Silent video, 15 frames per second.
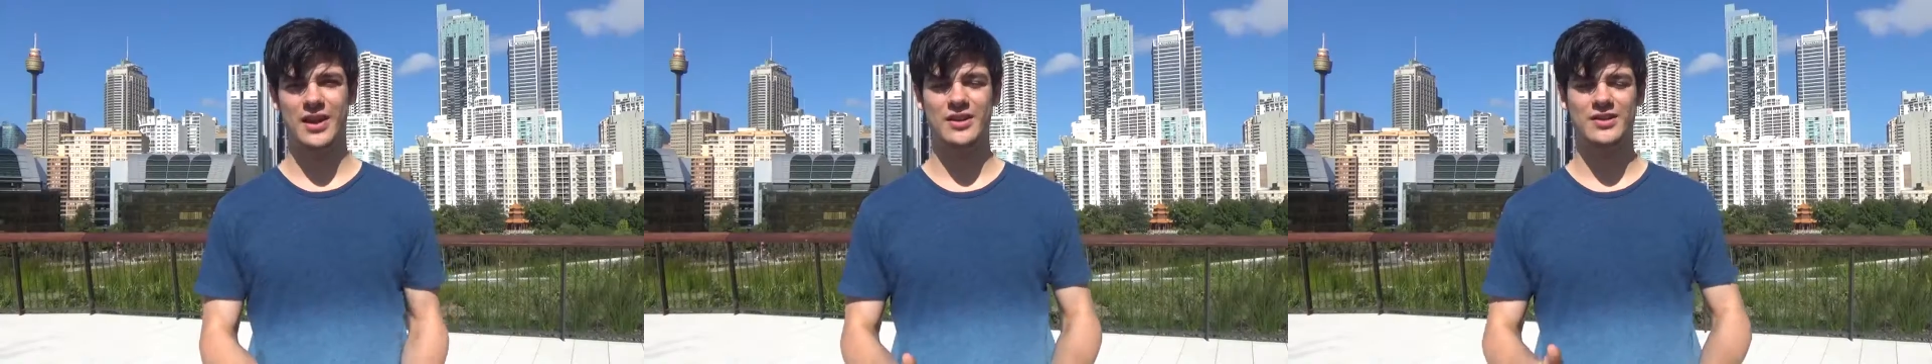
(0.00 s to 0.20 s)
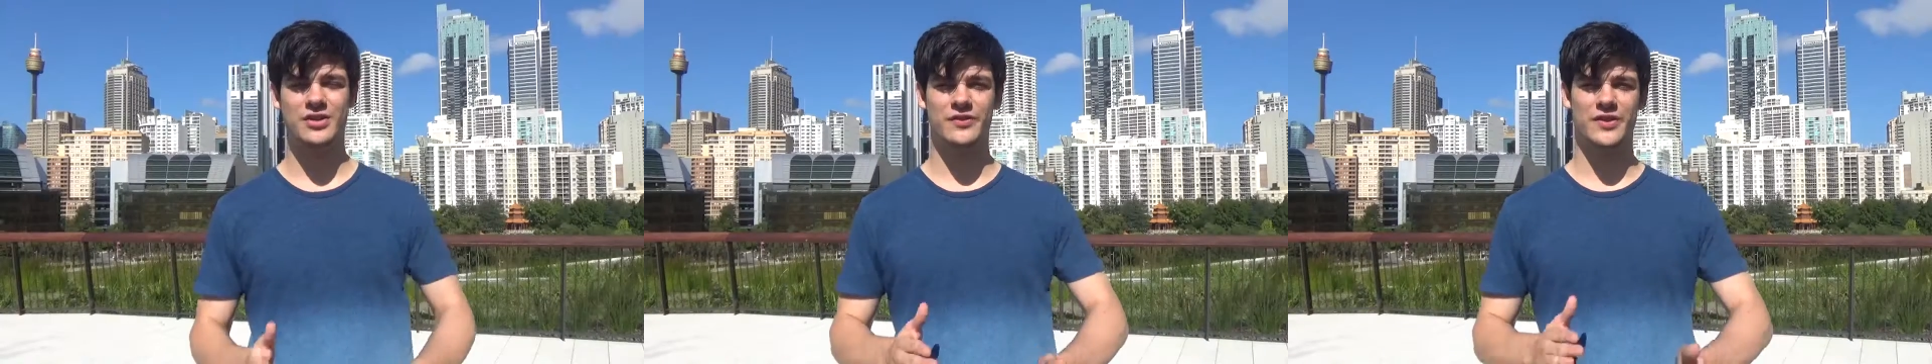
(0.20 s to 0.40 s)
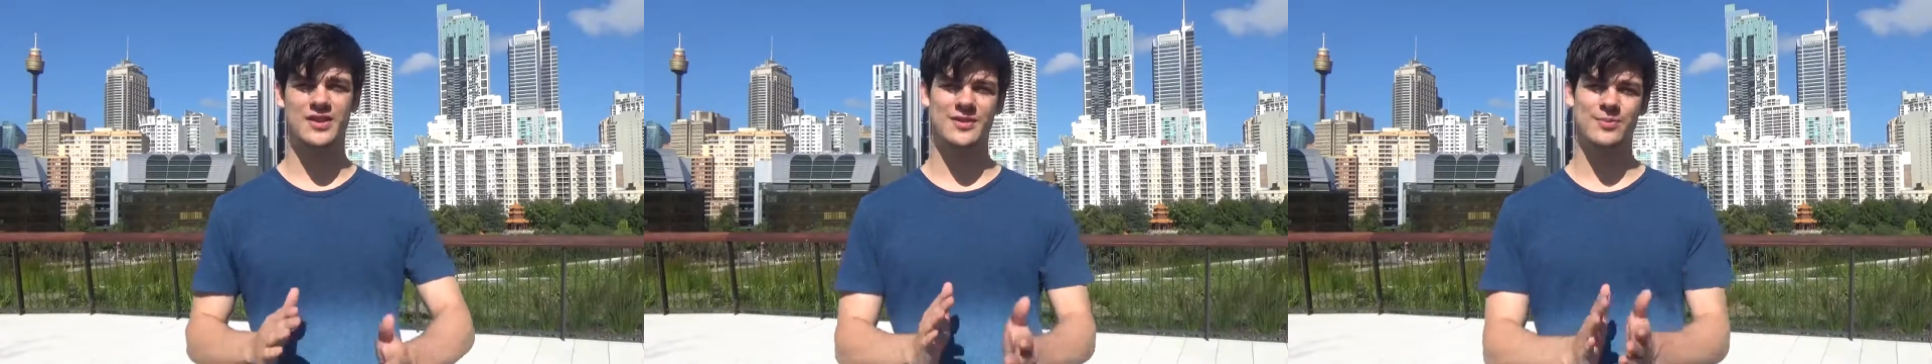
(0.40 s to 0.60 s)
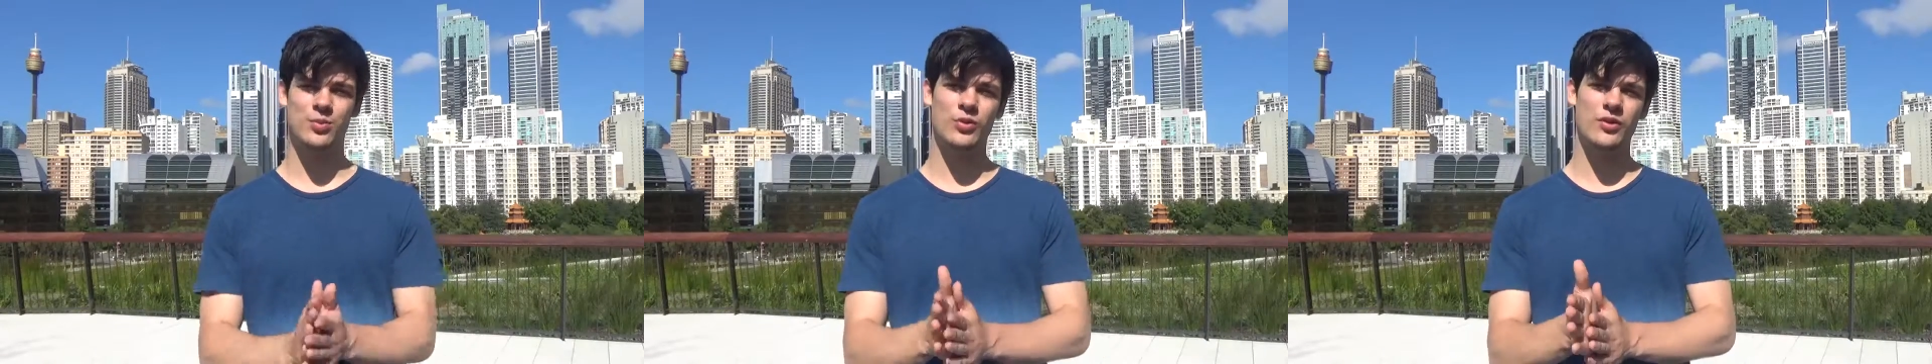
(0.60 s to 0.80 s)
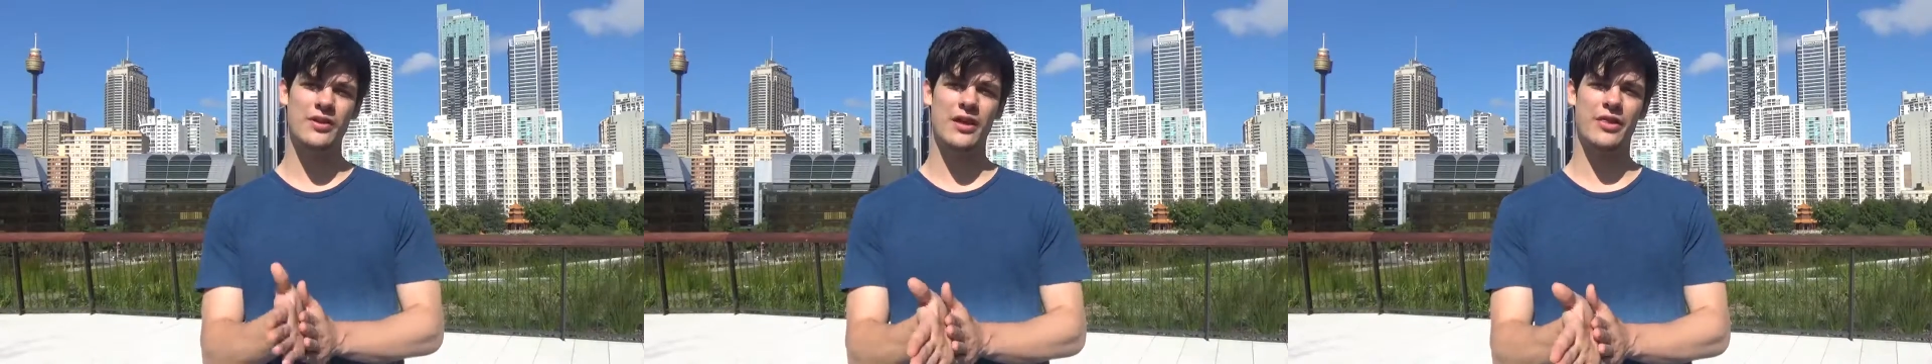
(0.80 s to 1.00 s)
and I sort of
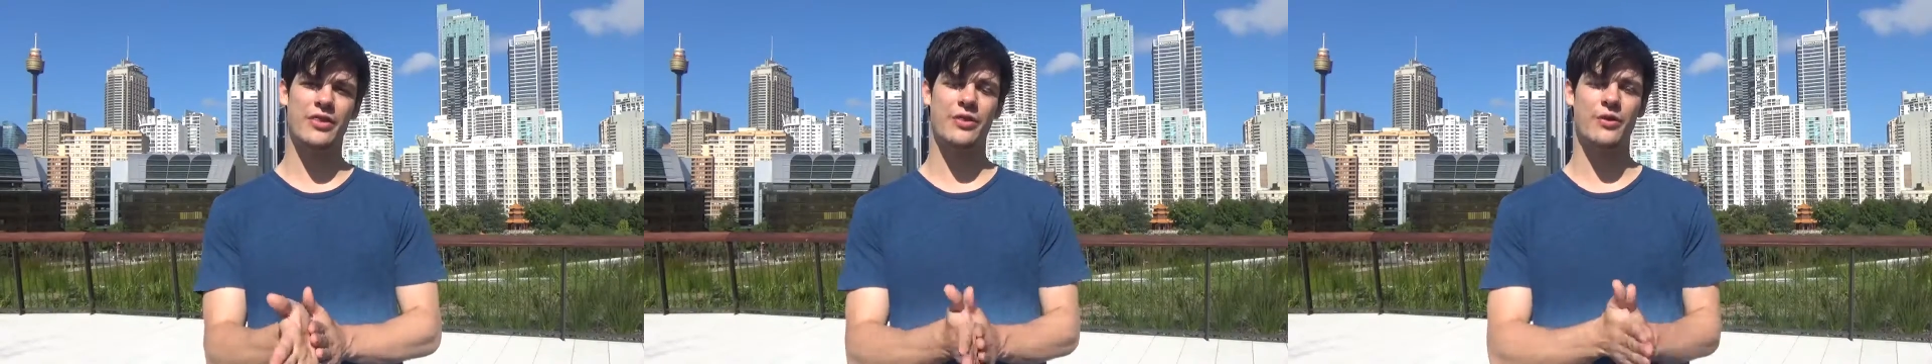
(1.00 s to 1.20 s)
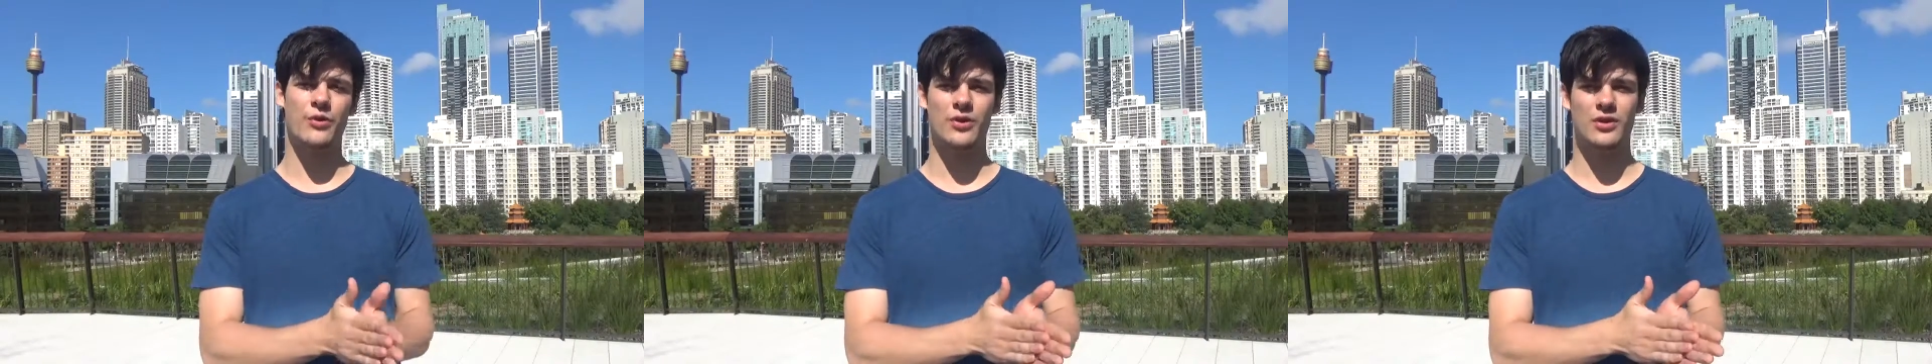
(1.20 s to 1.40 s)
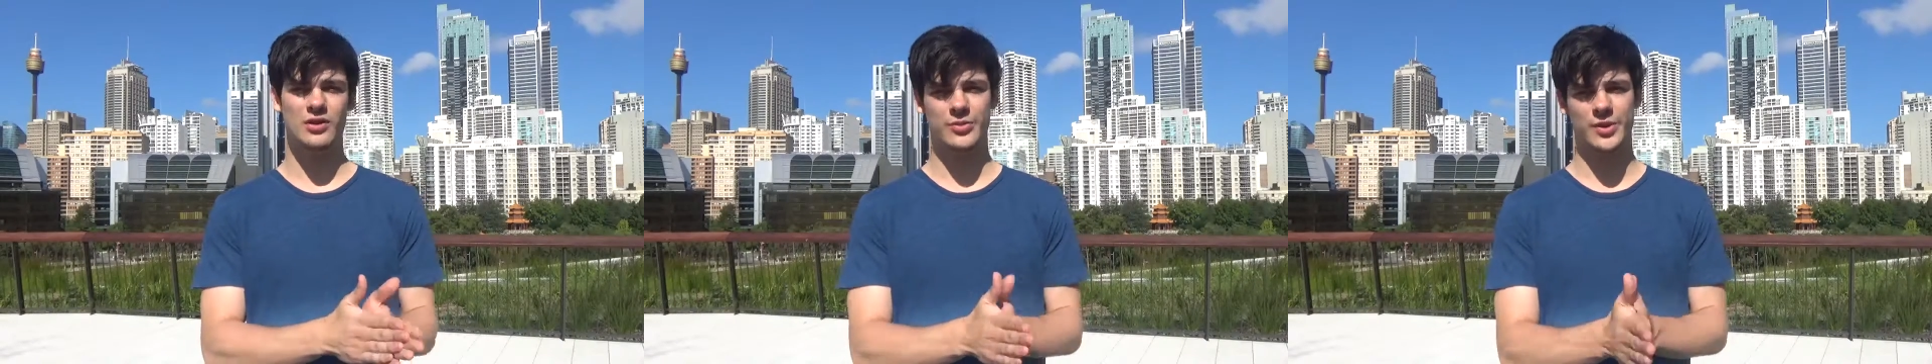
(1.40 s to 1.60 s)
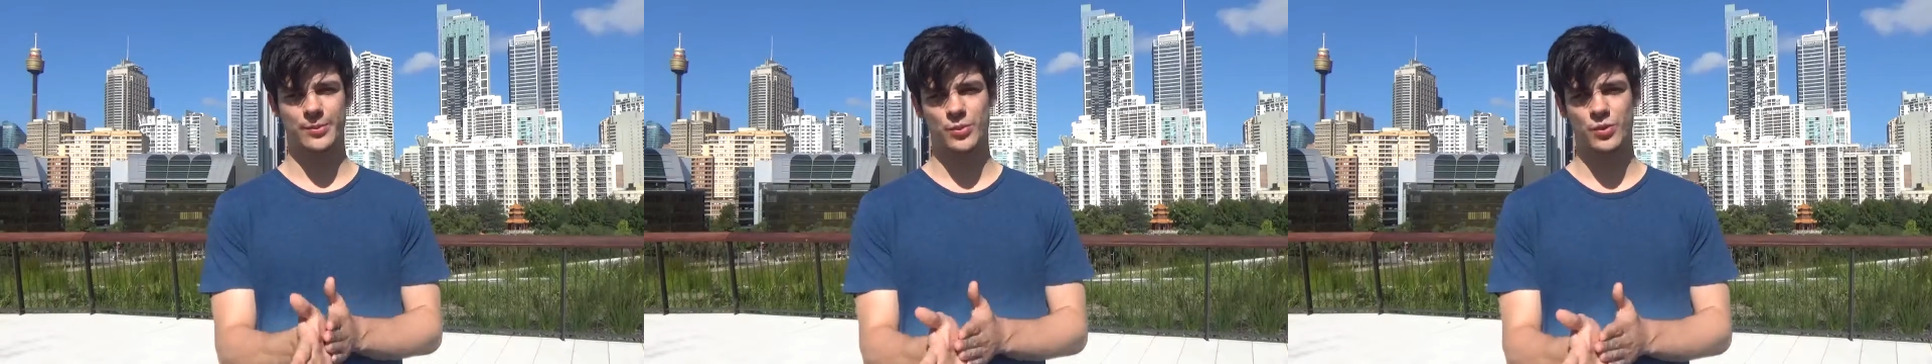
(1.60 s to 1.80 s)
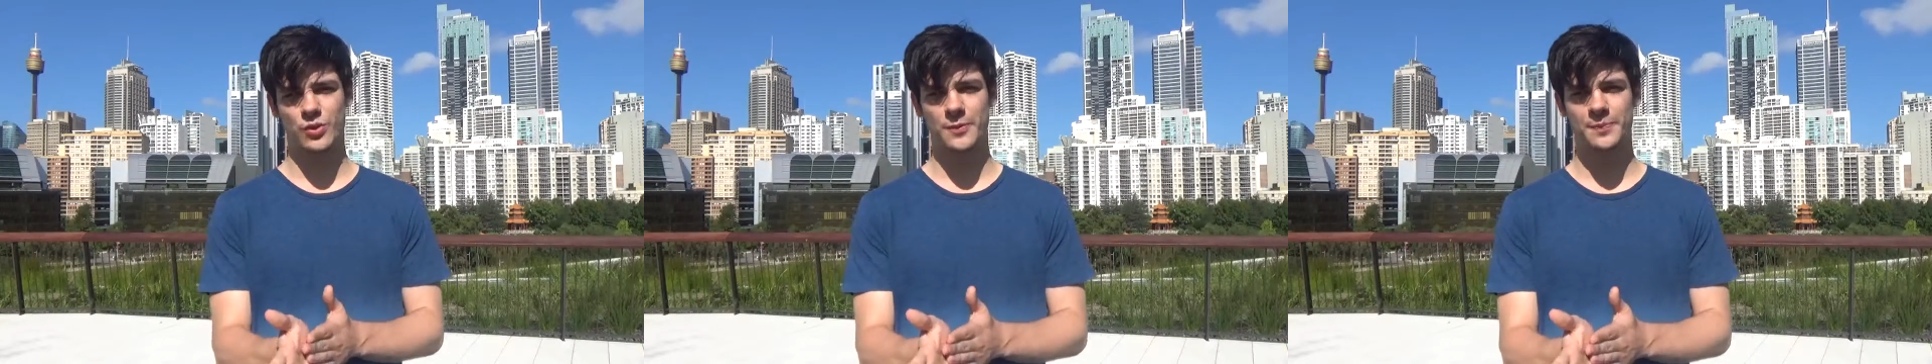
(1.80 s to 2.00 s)
explore that thought a little bit
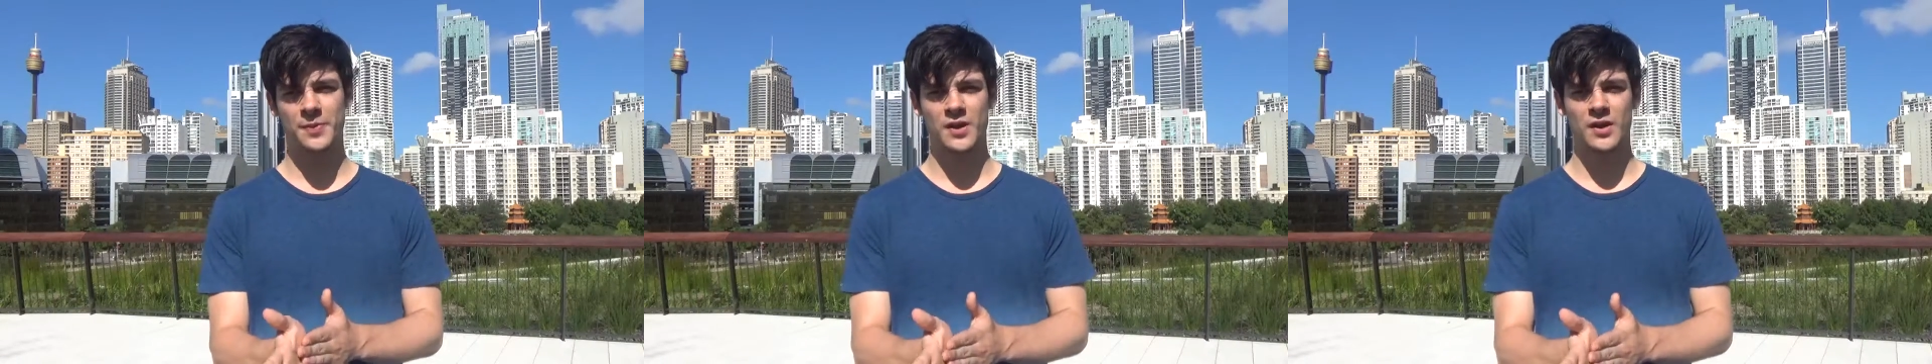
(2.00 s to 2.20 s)
more.